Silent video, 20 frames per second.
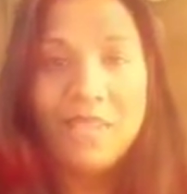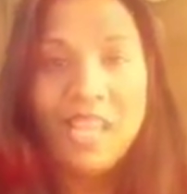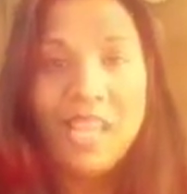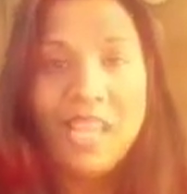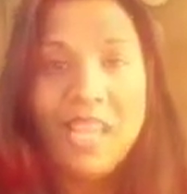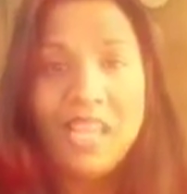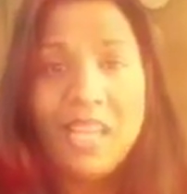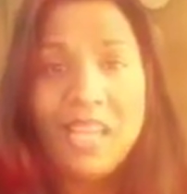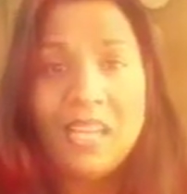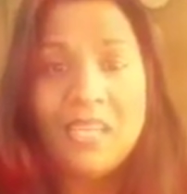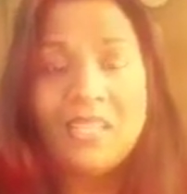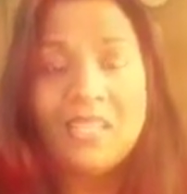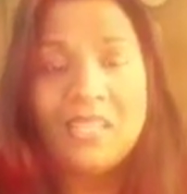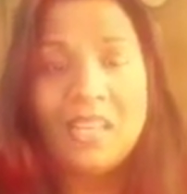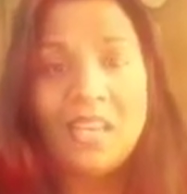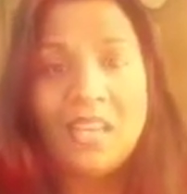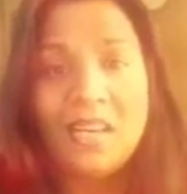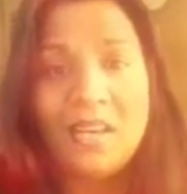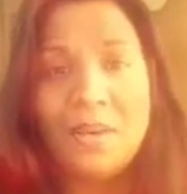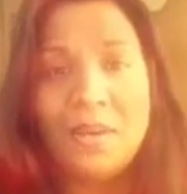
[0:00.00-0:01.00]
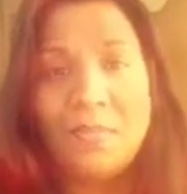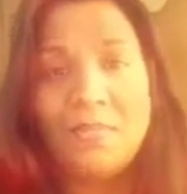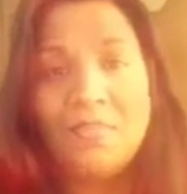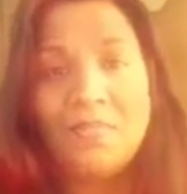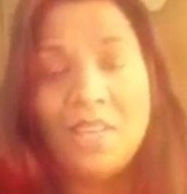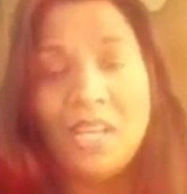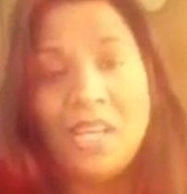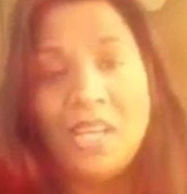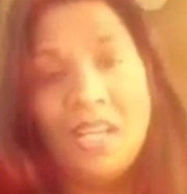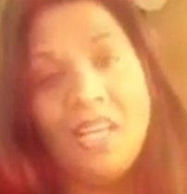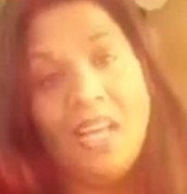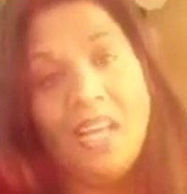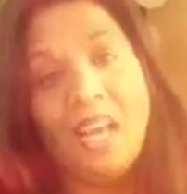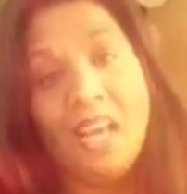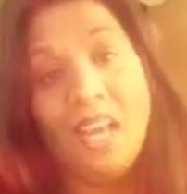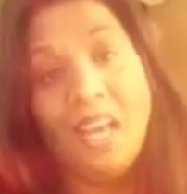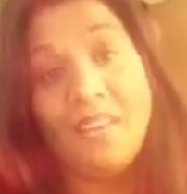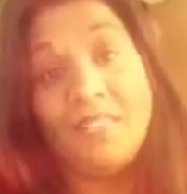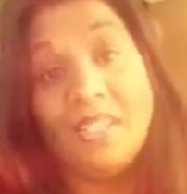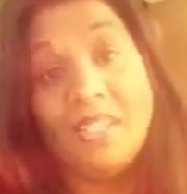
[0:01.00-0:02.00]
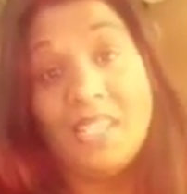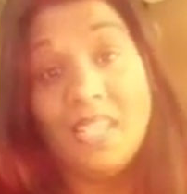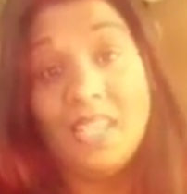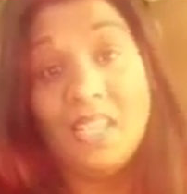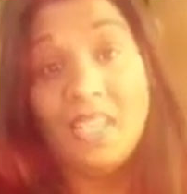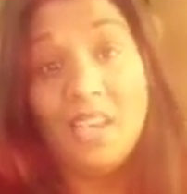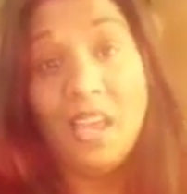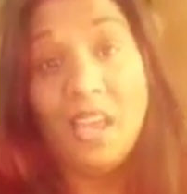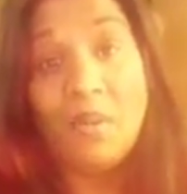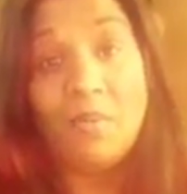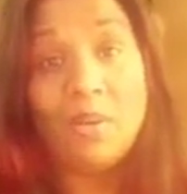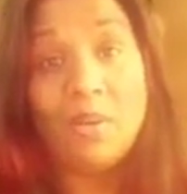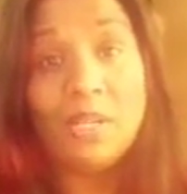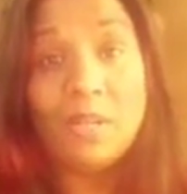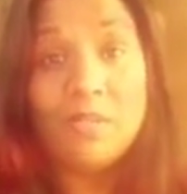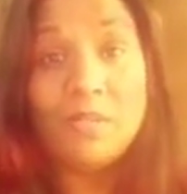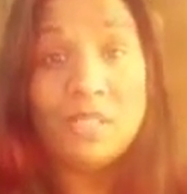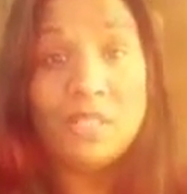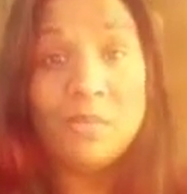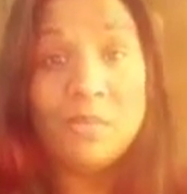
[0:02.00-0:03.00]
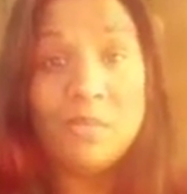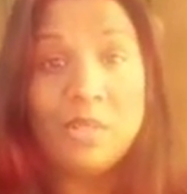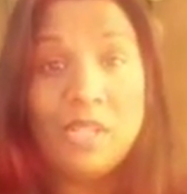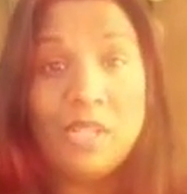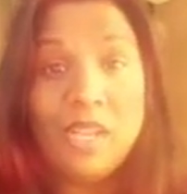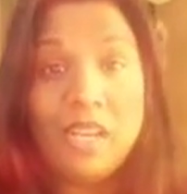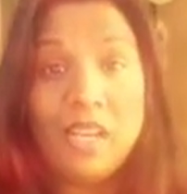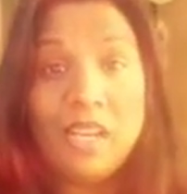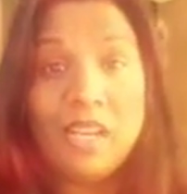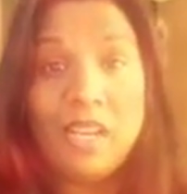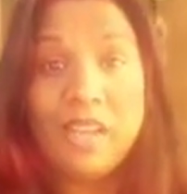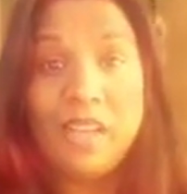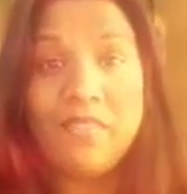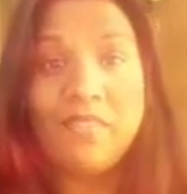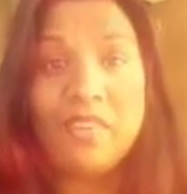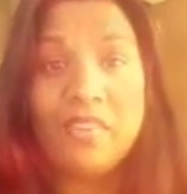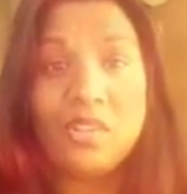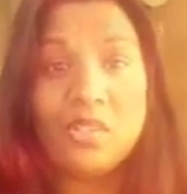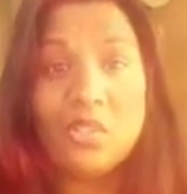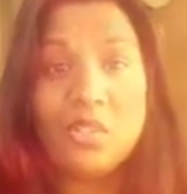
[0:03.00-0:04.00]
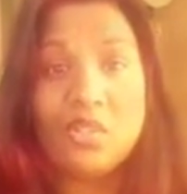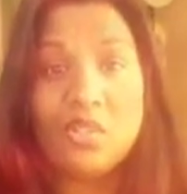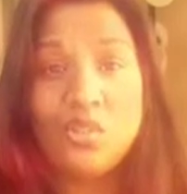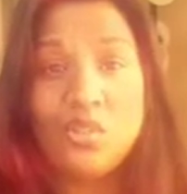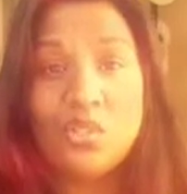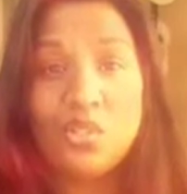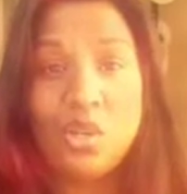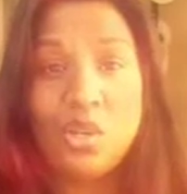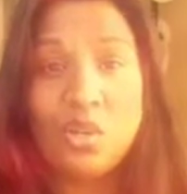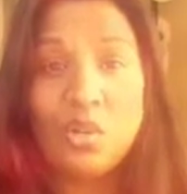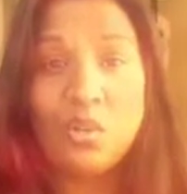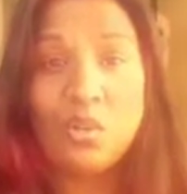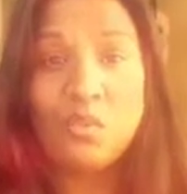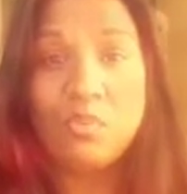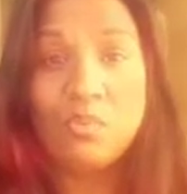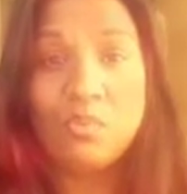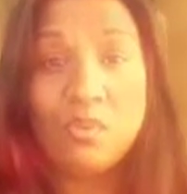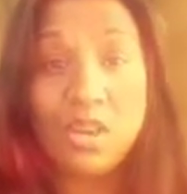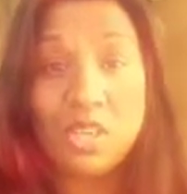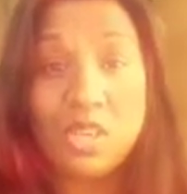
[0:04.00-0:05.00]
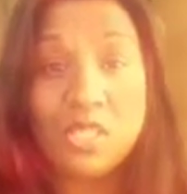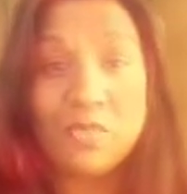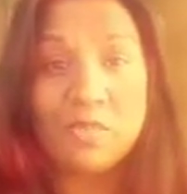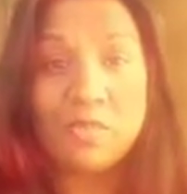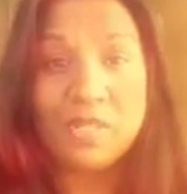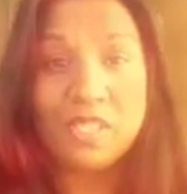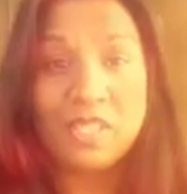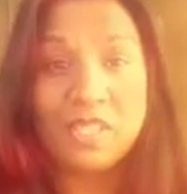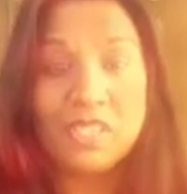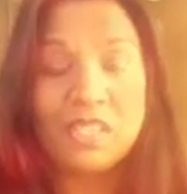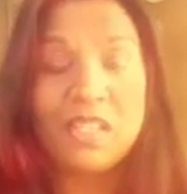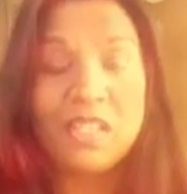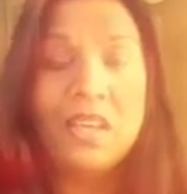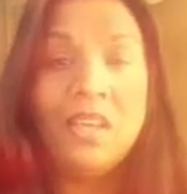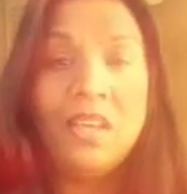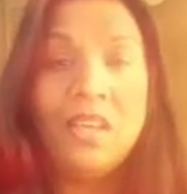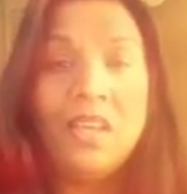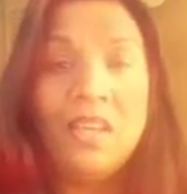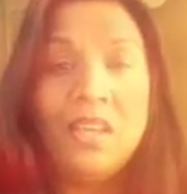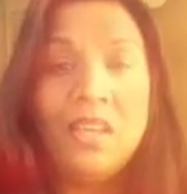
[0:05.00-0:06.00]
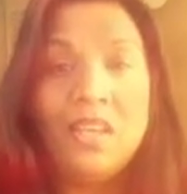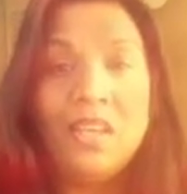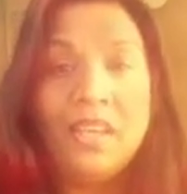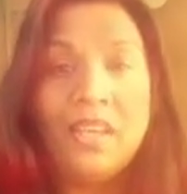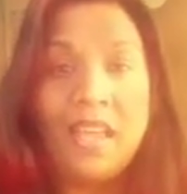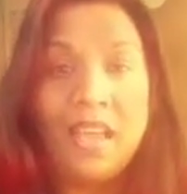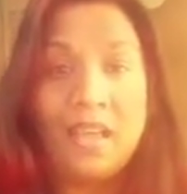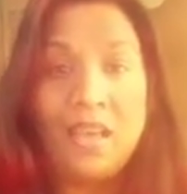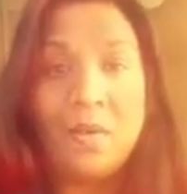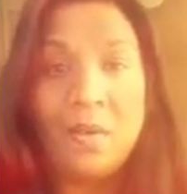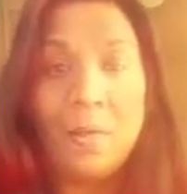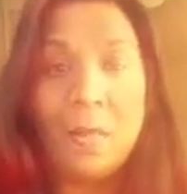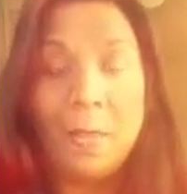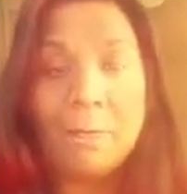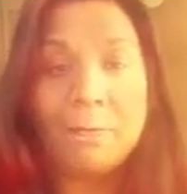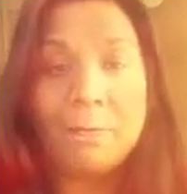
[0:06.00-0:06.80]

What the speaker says: And I have to tell you, I woke up this morning and I felt so prosperous. Now,